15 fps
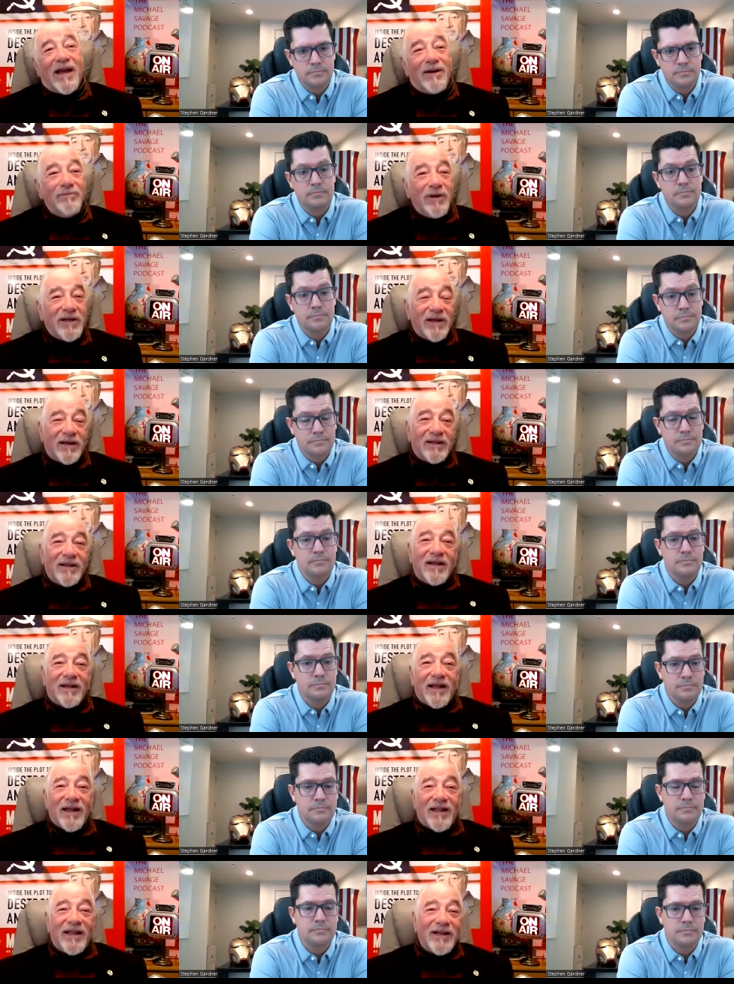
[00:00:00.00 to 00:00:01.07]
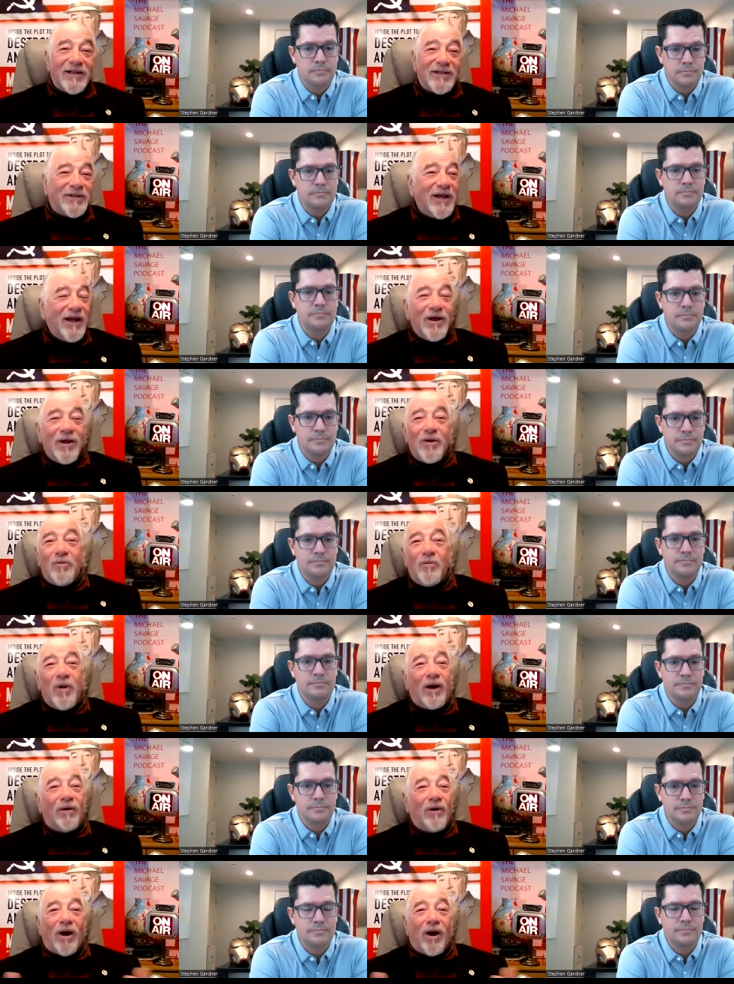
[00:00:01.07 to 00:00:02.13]
Speaker 1: 10 million illegal aliens.
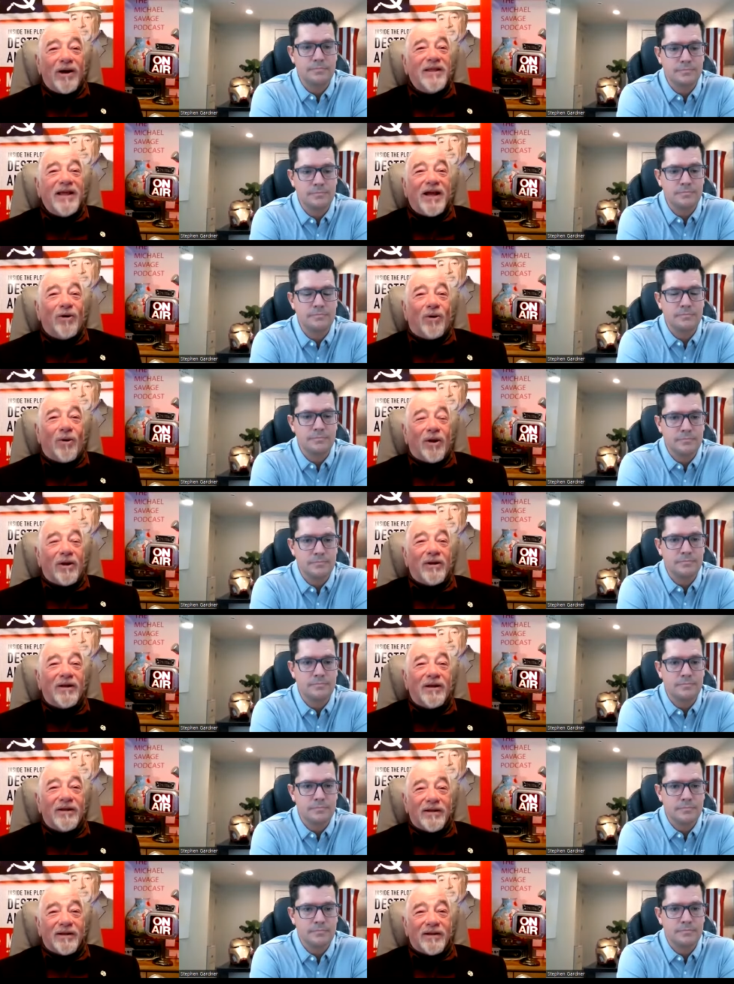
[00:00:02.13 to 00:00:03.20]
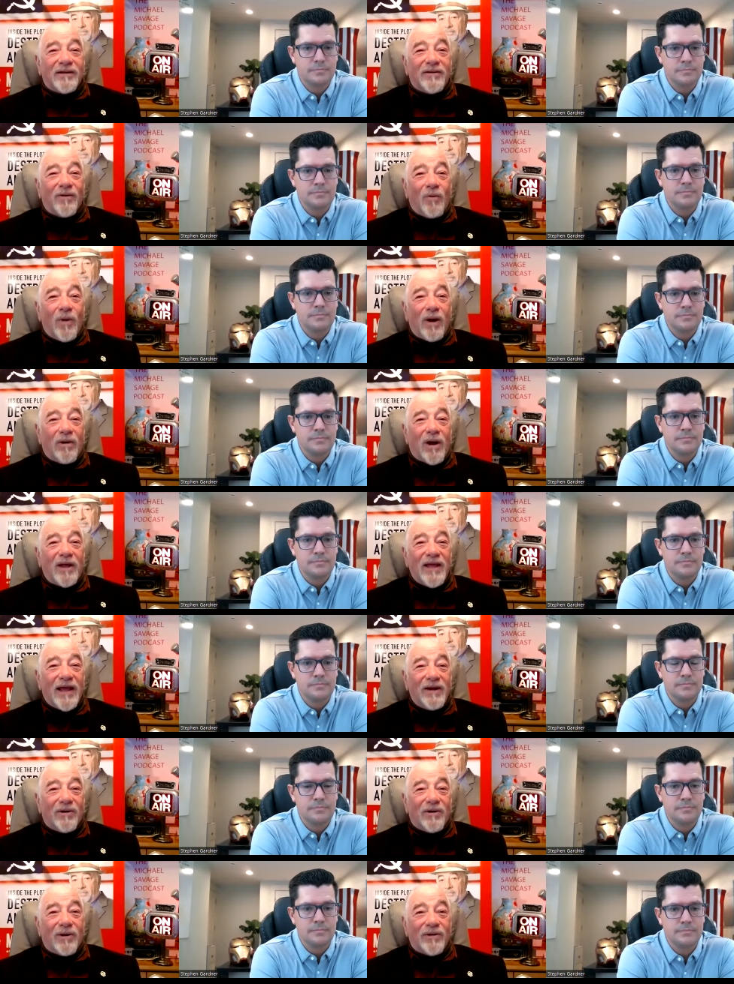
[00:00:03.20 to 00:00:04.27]
Where are they all? Where are
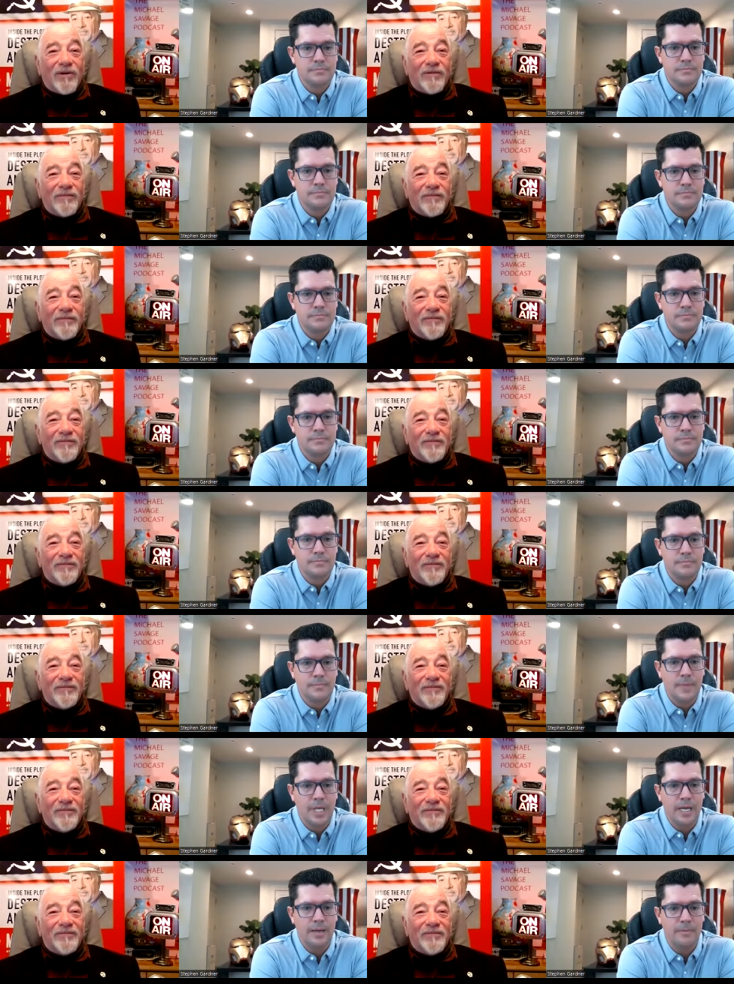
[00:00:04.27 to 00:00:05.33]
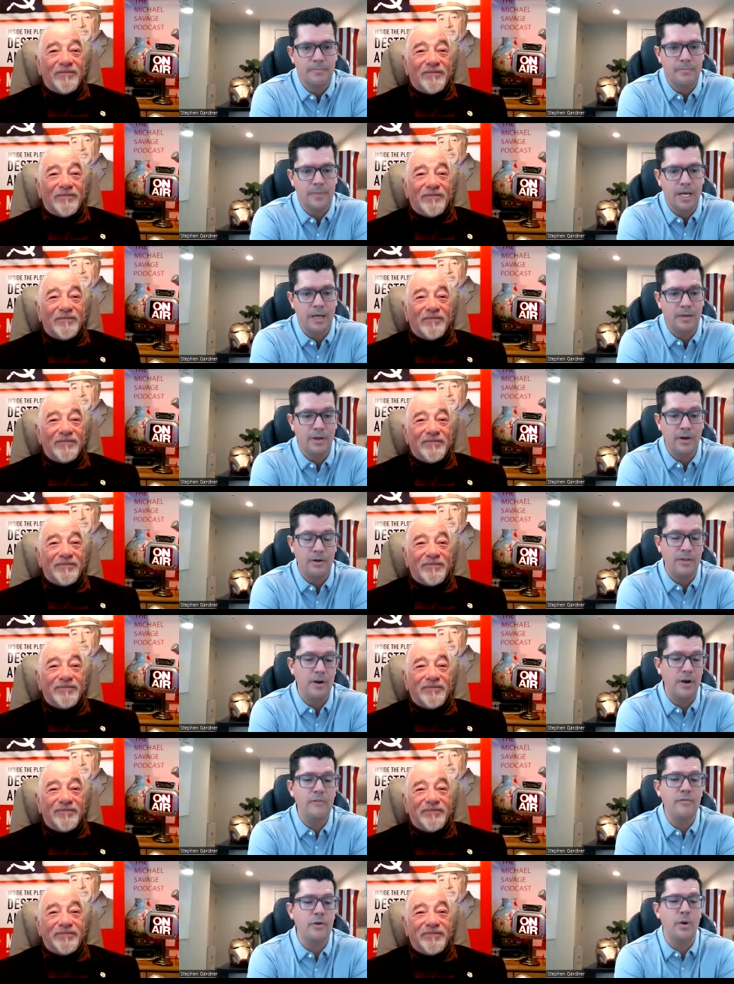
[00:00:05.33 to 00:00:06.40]
they all? Yeah,
Speaker 2: uh,
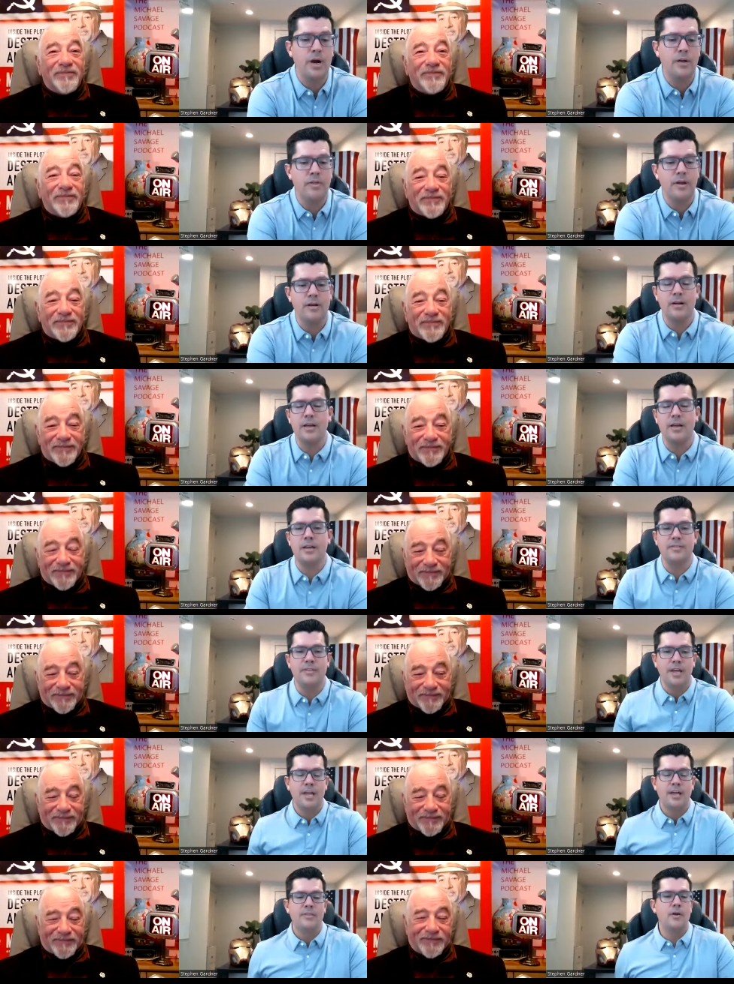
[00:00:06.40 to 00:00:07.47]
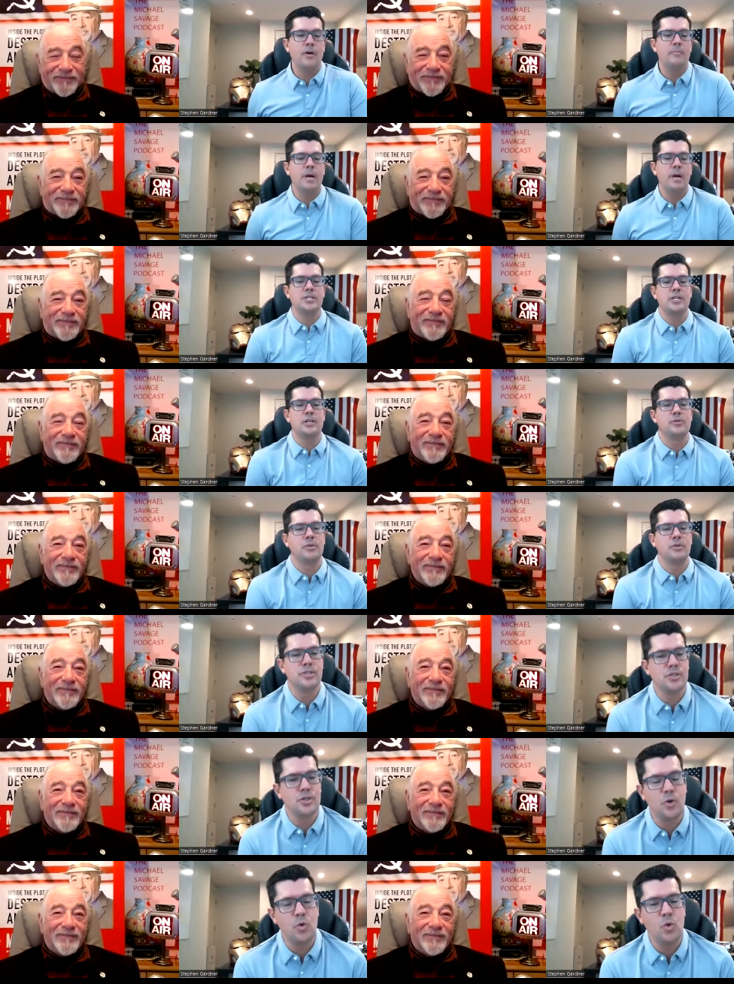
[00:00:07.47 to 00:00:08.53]
they're they're everywhere. They're uh, they're in my
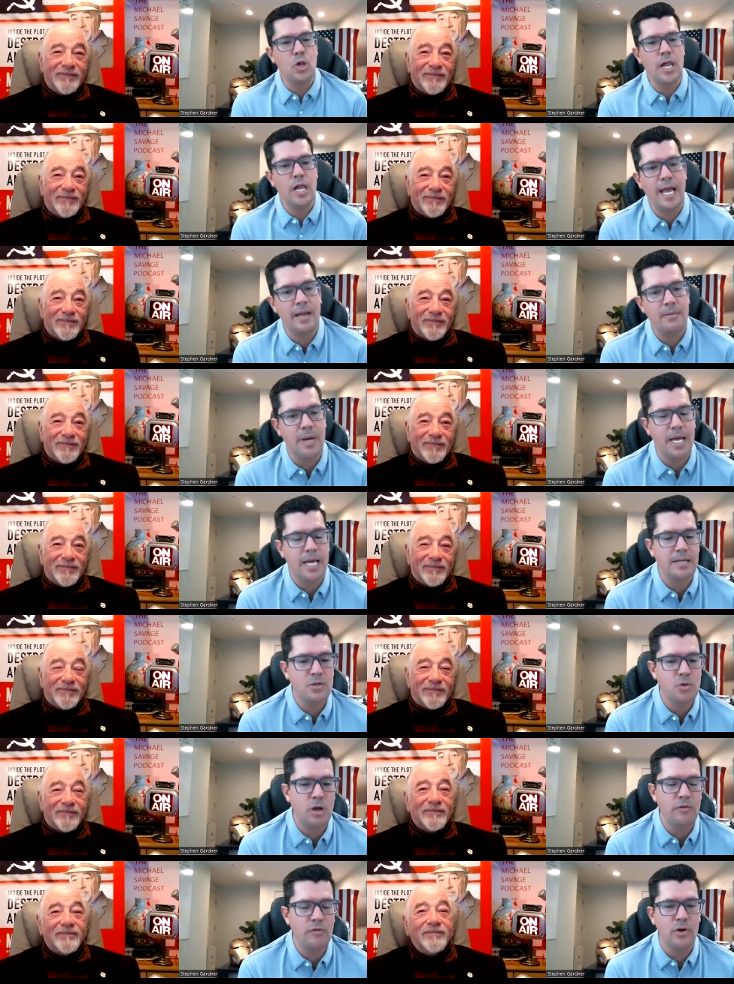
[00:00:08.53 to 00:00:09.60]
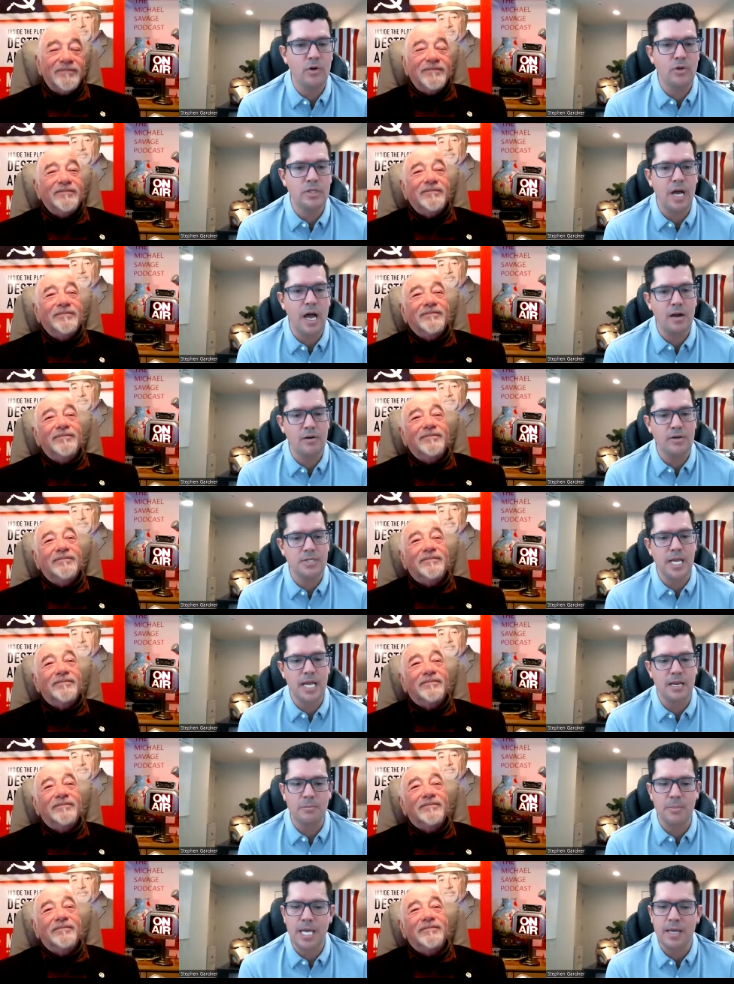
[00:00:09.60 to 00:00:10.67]
children's school. I had my 12 year old daughter
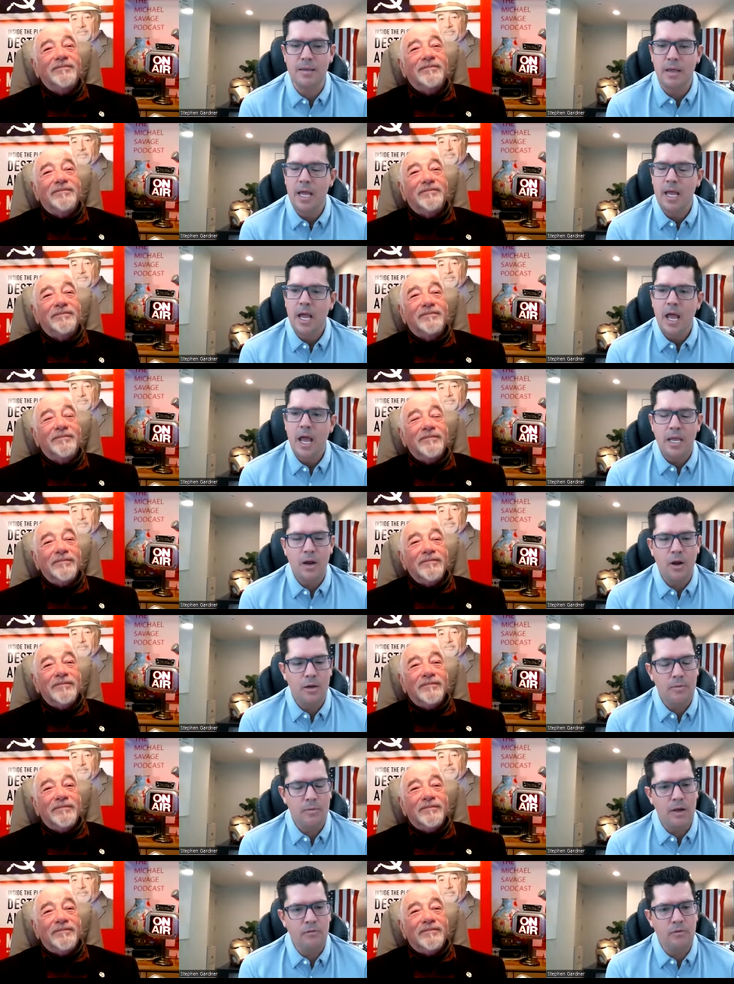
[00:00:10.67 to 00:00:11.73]
say to me, you know,